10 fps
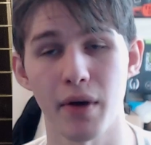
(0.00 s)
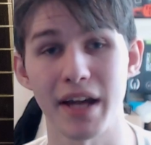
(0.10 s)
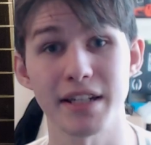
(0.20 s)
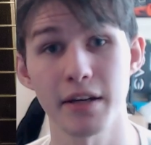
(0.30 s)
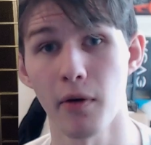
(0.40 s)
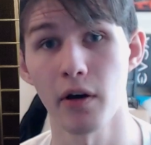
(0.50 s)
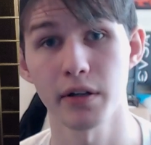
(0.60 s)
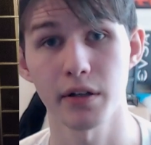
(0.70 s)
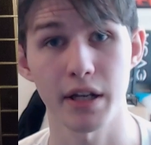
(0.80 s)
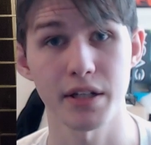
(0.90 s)
I did
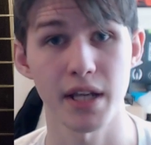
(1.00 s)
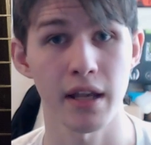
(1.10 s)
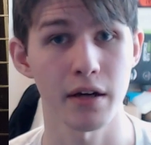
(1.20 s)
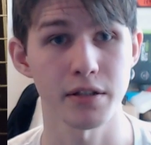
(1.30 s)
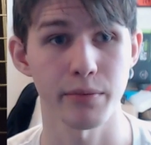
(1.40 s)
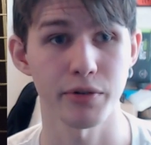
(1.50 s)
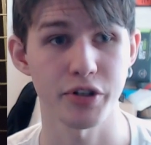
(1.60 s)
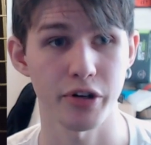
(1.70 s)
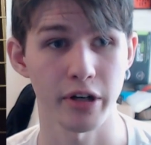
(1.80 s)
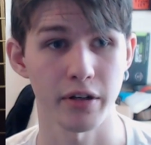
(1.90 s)
monitor intake air
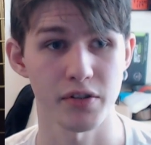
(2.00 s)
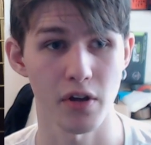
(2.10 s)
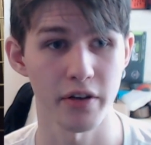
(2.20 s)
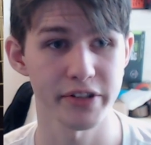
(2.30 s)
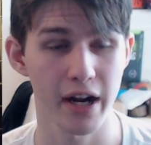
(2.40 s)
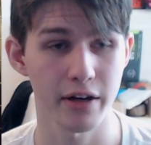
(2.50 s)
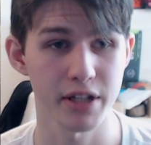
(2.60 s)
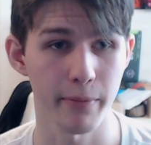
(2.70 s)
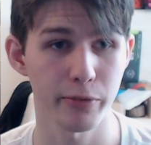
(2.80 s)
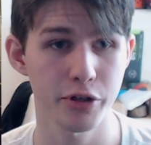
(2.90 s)
temperature and exhaust air
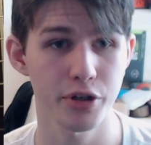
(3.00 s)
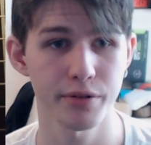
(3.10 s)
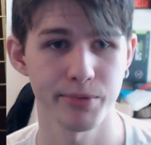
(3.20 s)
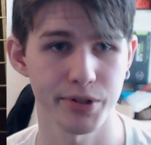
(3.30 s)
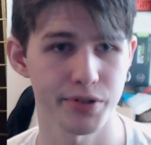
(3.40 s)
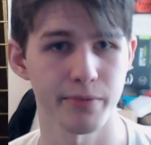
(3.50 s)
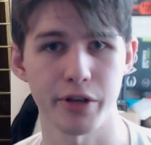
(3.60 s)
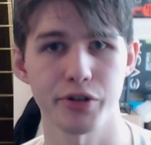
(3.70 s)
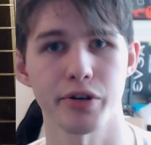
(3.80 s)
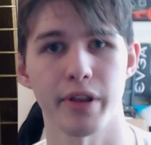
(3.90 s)
temperature just to
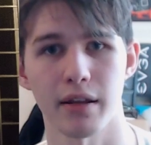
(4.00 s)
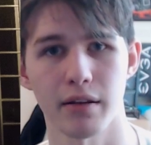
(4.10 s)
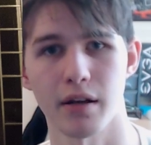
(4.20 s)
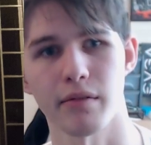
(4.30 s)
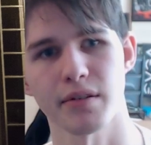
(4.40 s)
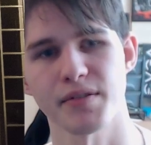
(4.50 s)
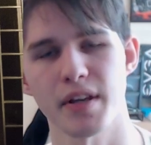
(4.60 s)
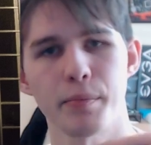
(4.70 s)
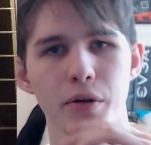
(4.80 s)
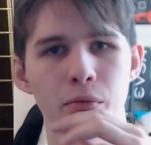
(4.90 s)
make sure that, you know, the
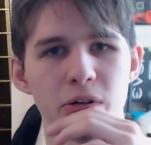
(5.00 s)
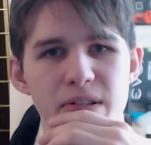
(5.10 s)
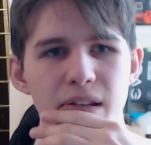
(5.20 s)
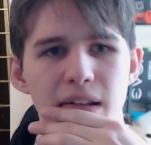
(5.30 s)
CPU wasn't